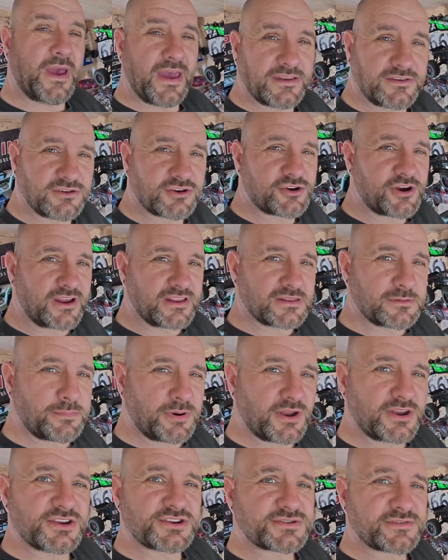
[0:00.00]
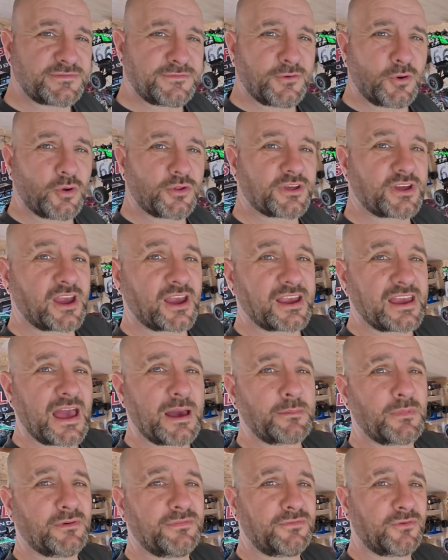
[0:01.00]
ahead and create the Punisher 4, the
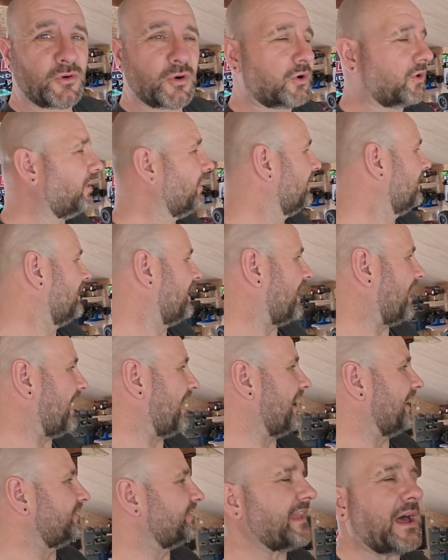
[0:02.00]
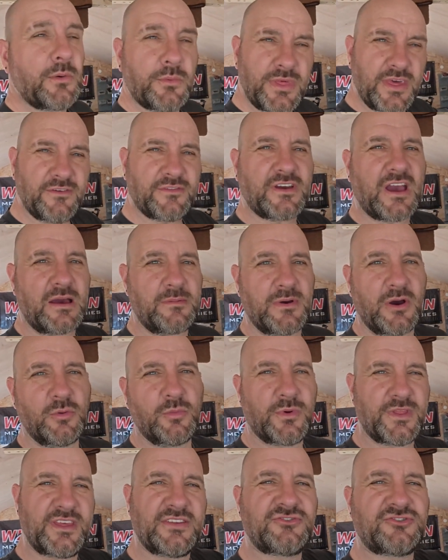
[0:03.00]
Kagama 4, and now they've come
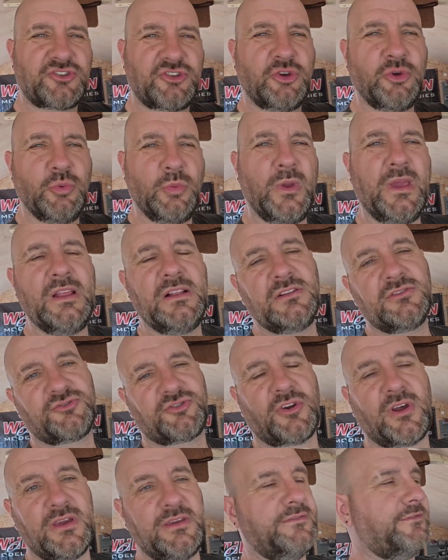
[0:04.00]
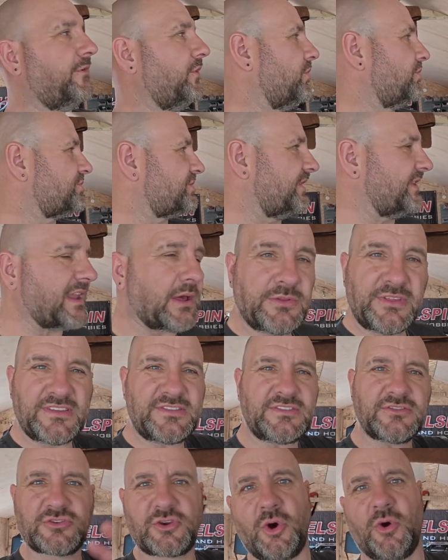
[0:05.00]
out with this two-wheel drive version. Now
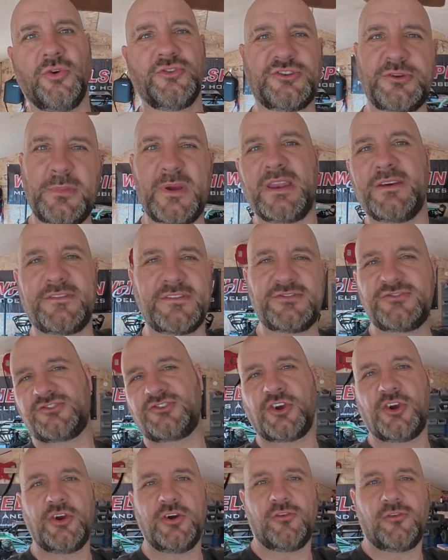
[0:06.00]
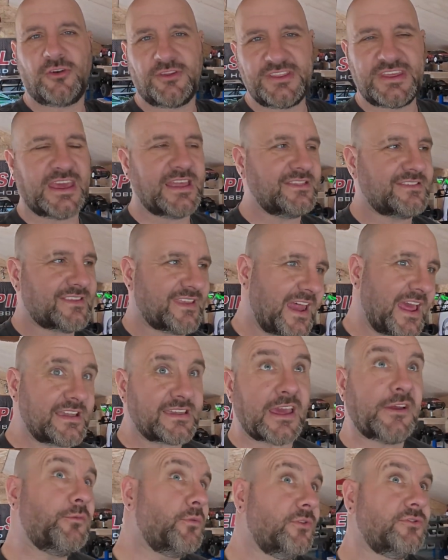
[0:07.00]
this has caused a bit of a stir on the
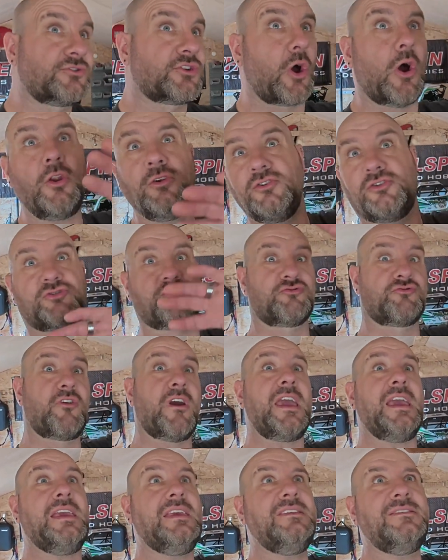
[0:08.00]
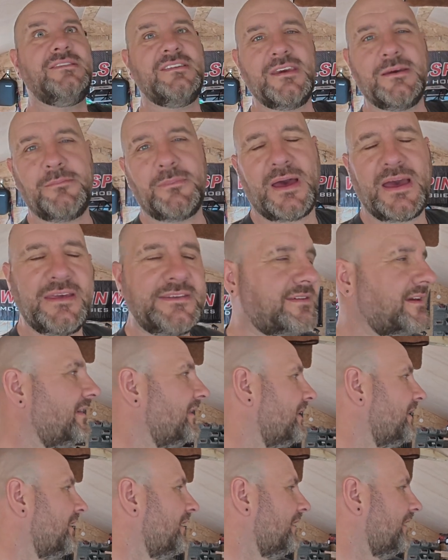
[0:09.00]
internet. Everyone's gone crazy and mad,
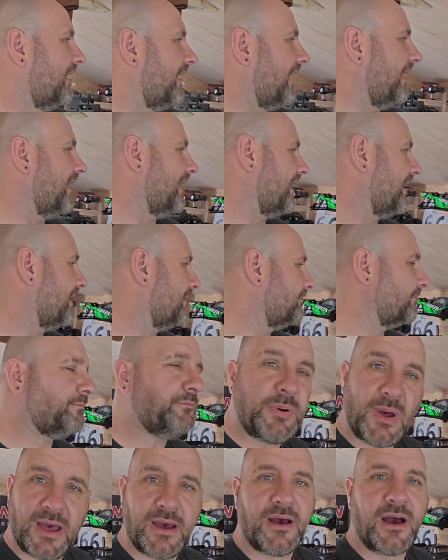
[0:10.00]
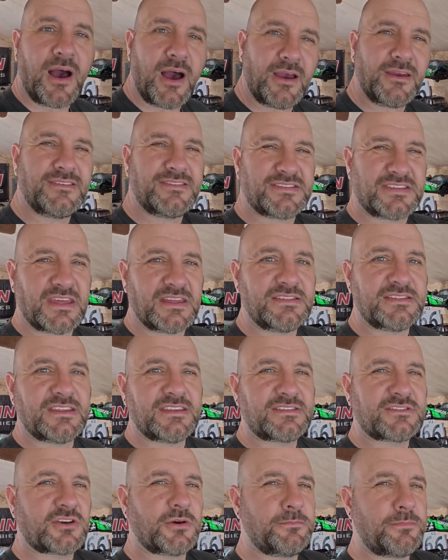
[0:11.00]
but I think
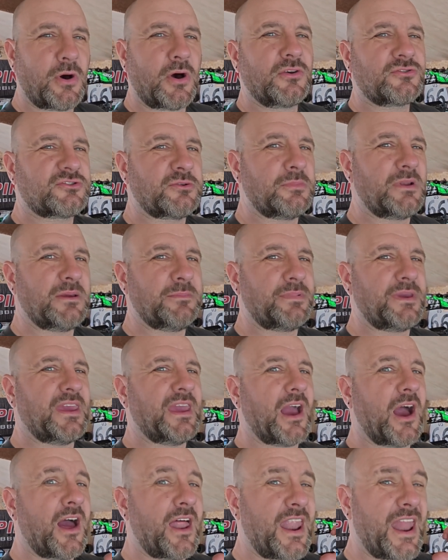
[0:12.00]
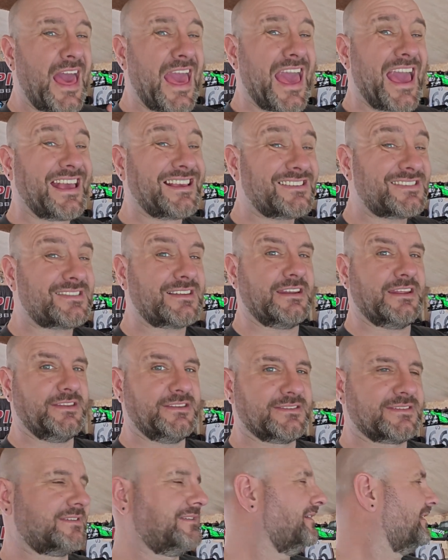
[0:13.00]
this could possibly be an excellent